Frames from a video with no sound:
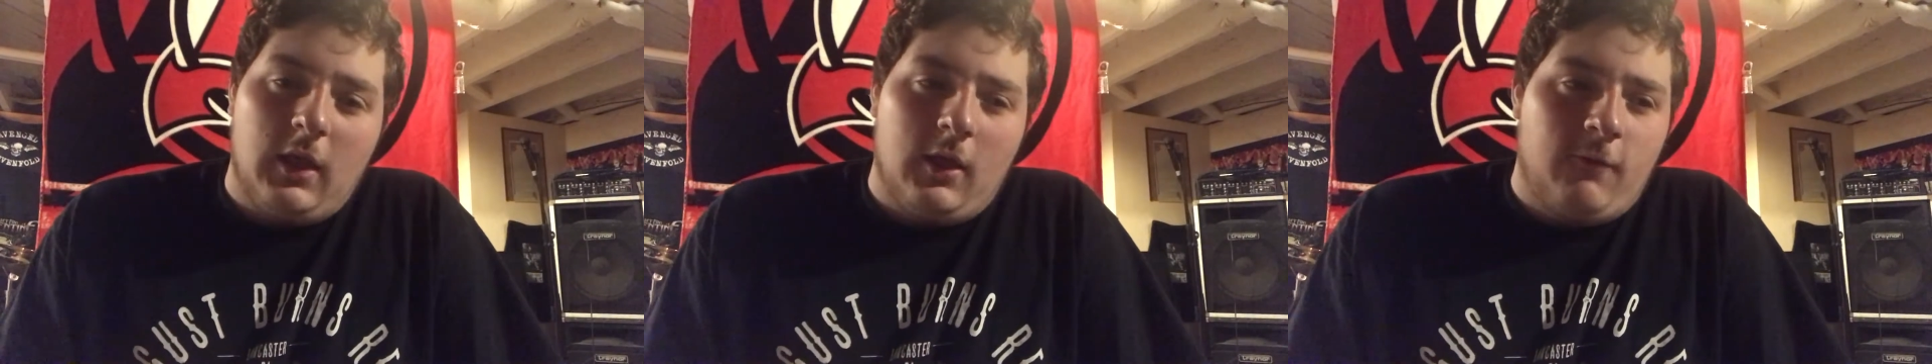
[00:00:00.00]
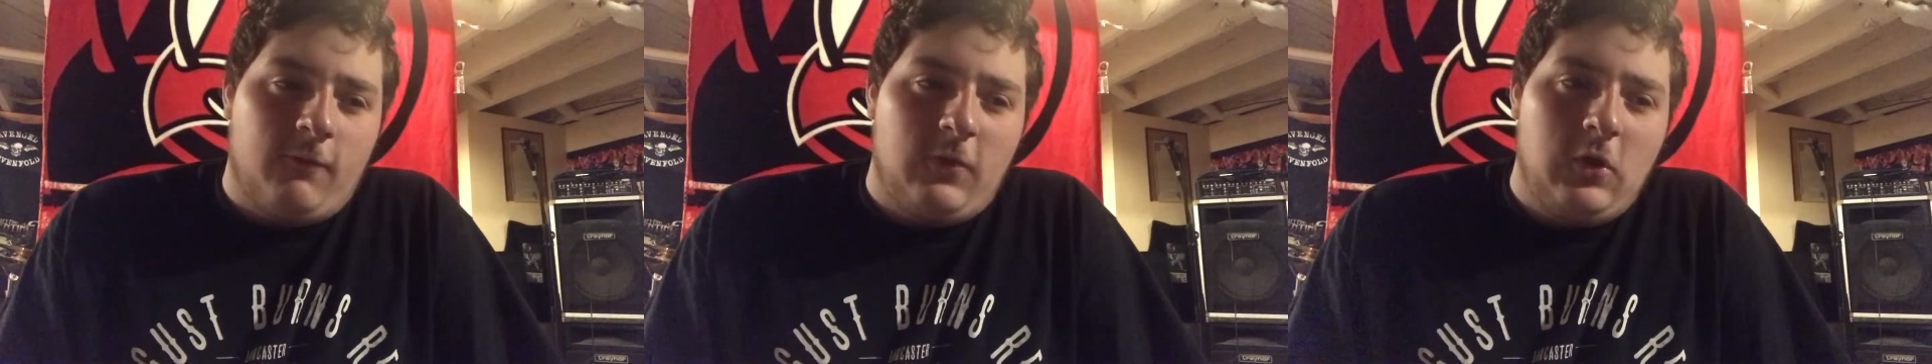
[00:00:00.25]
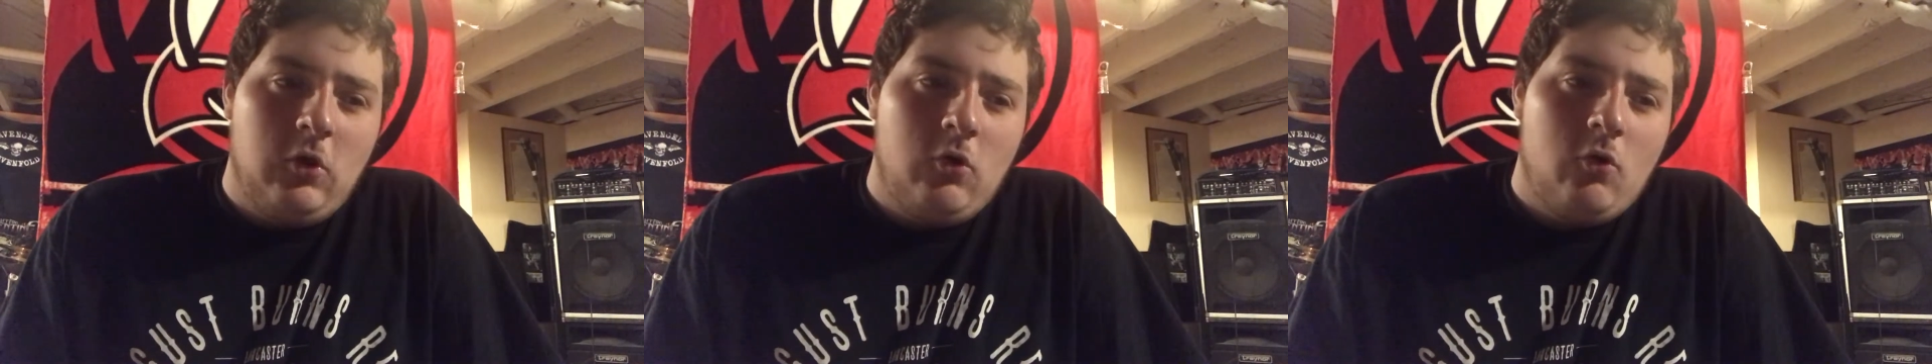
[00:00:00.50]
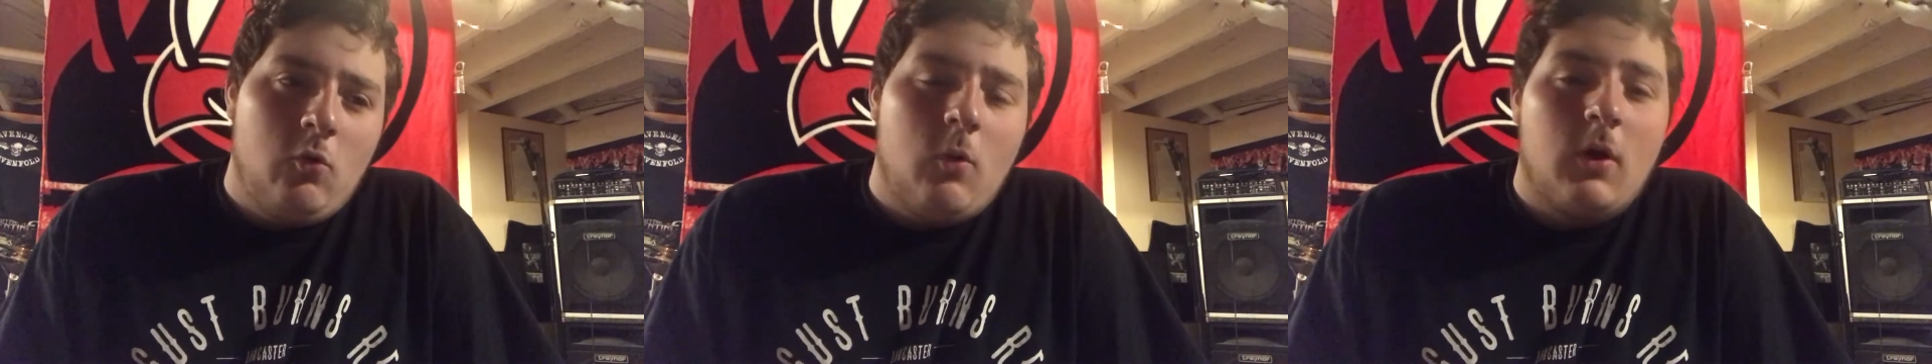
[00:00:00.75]
If
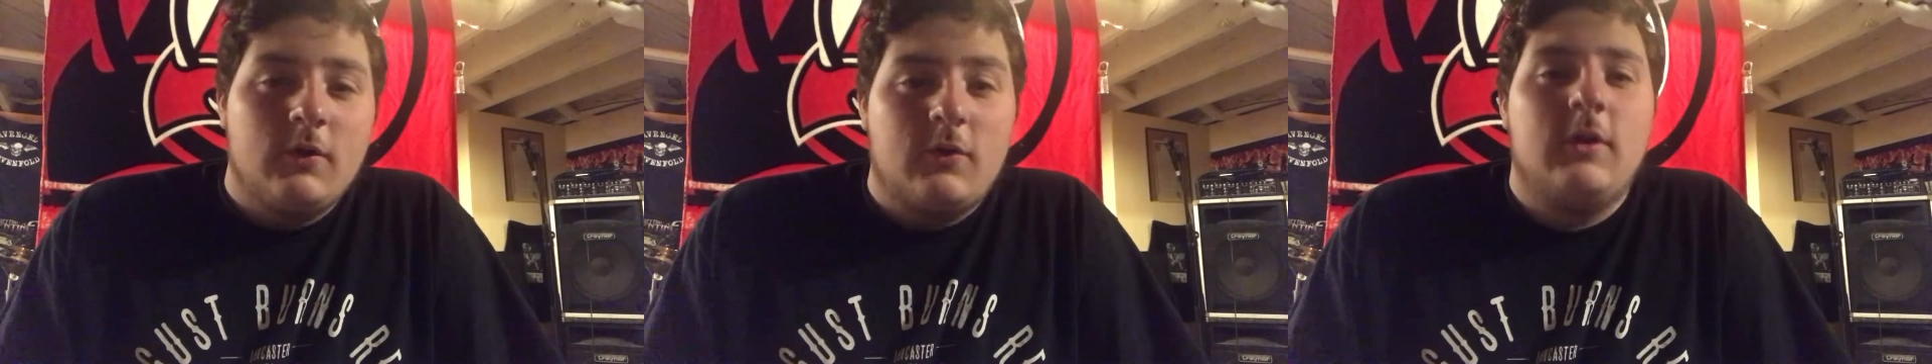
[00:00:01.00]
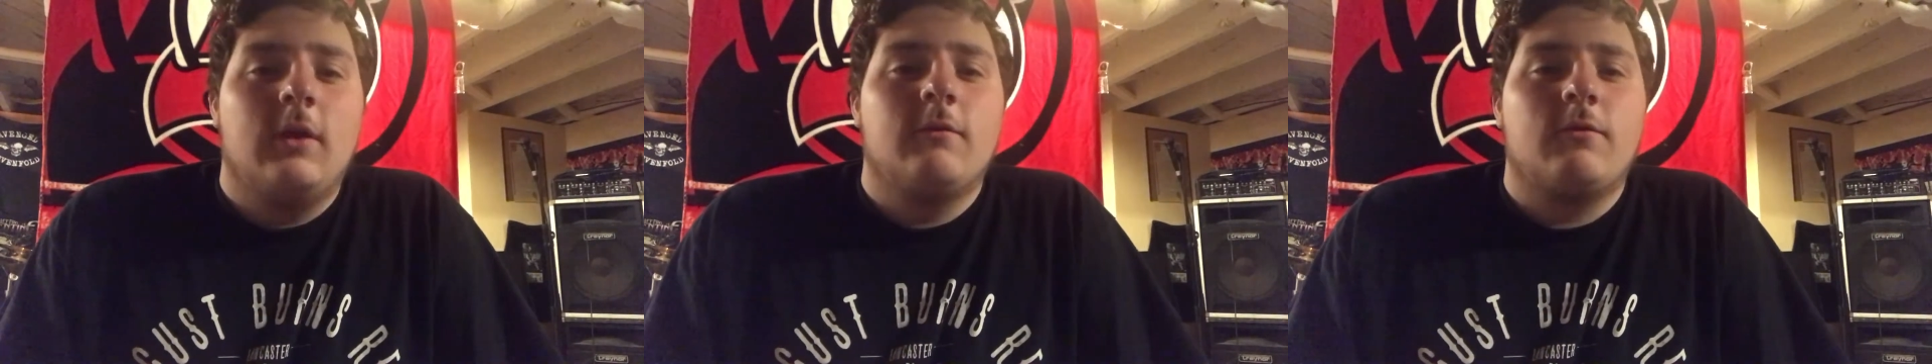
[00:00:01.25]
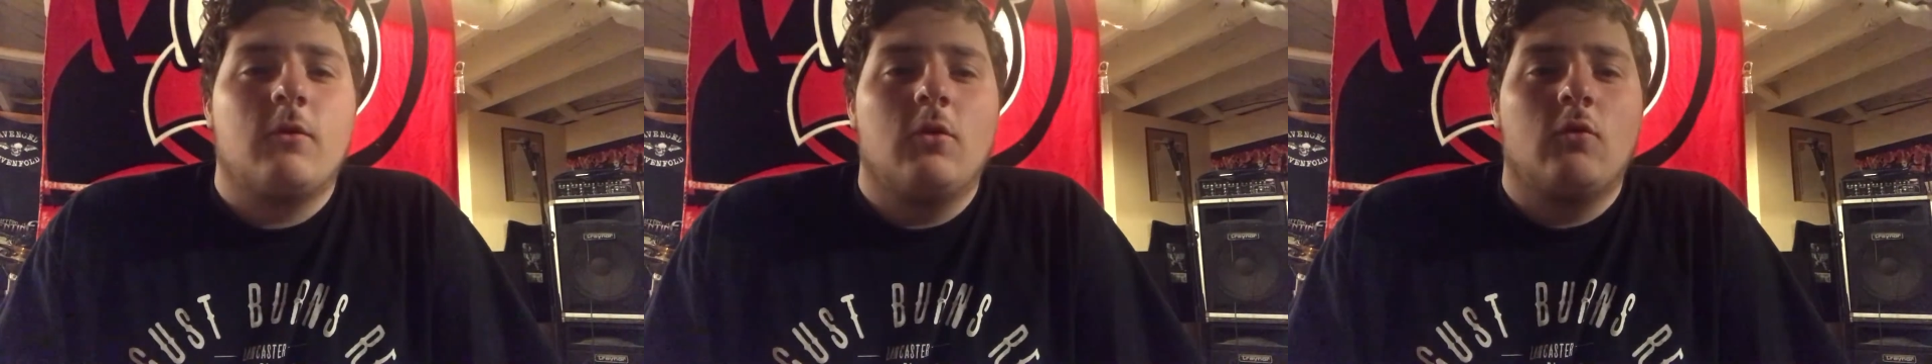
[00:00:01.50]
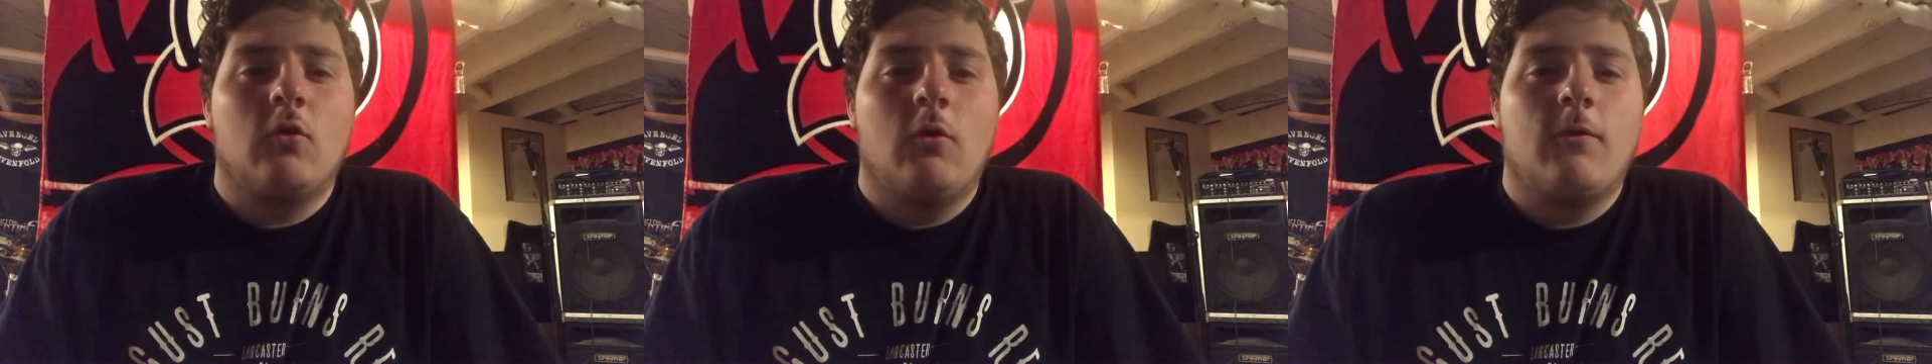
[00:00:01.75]
you want to get front
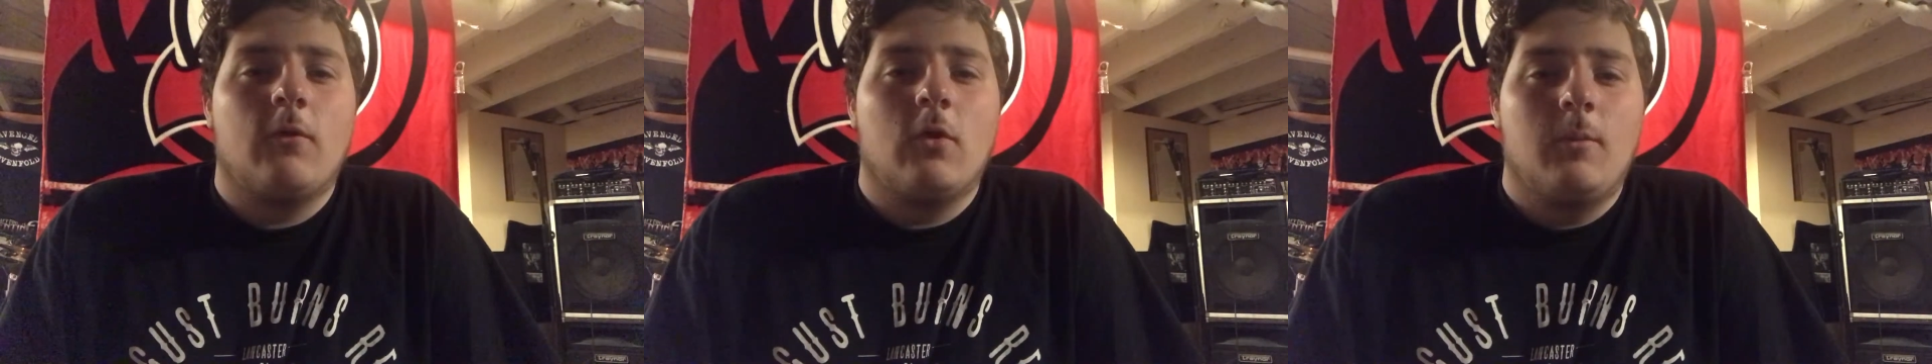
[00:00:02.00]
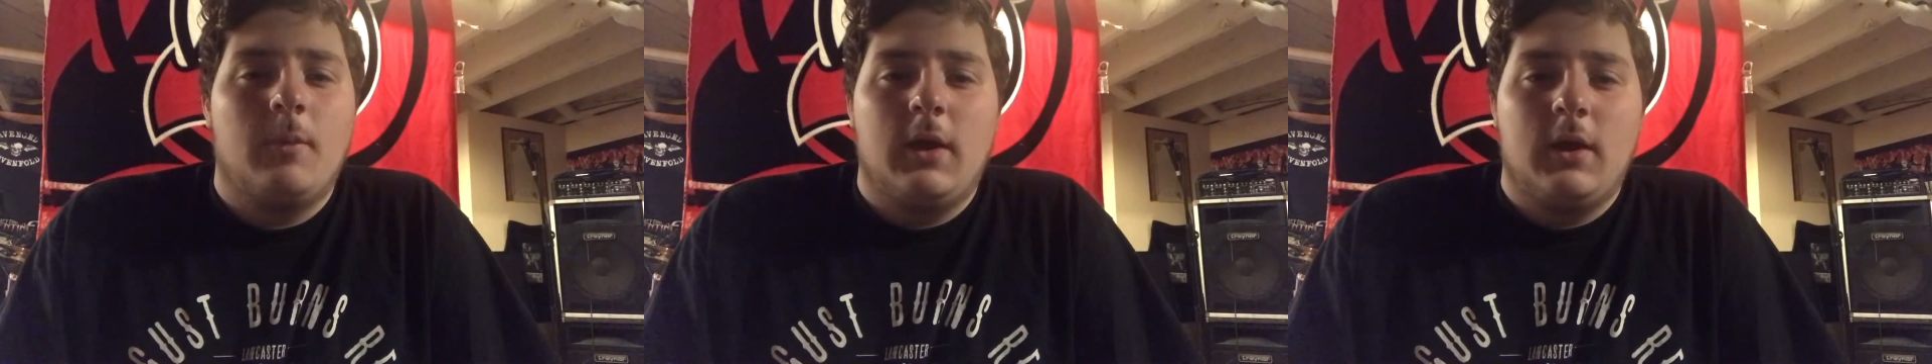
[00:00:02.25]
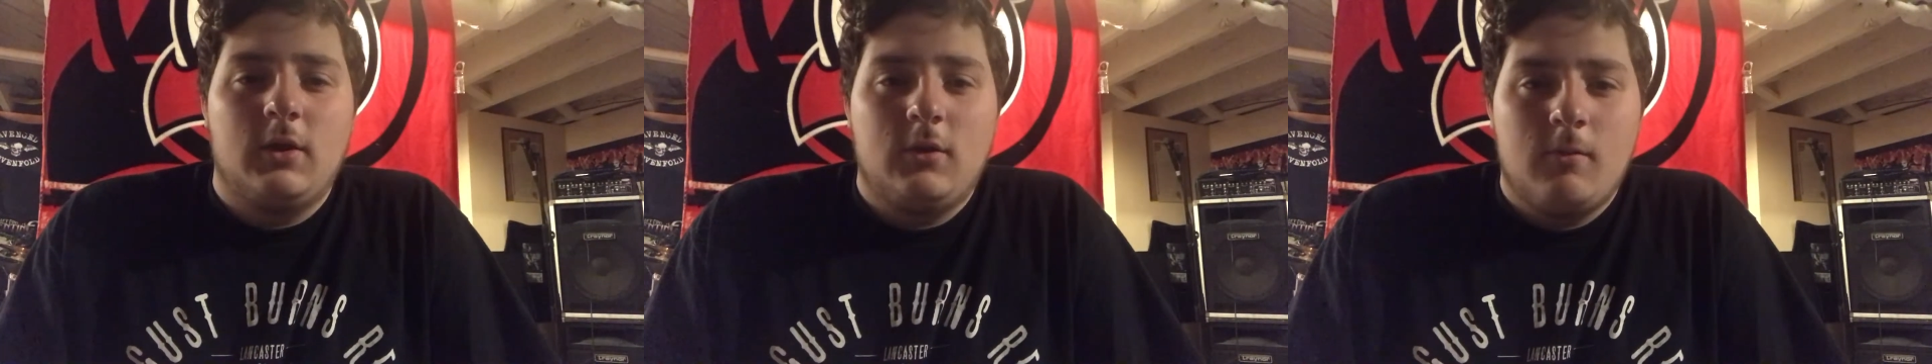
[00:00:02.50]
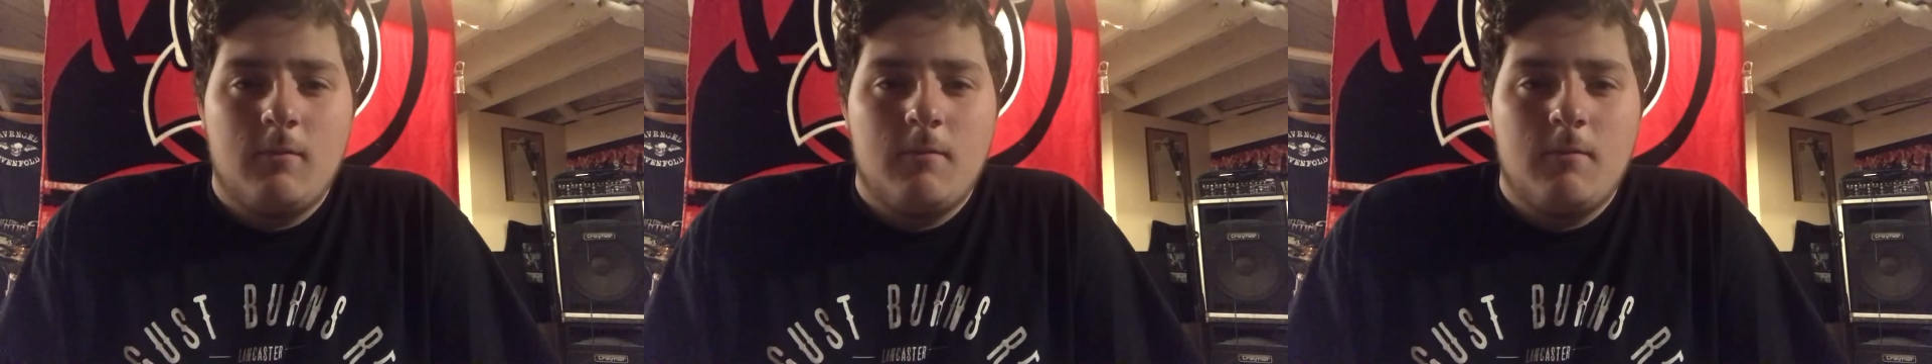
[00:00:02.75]
row for a band,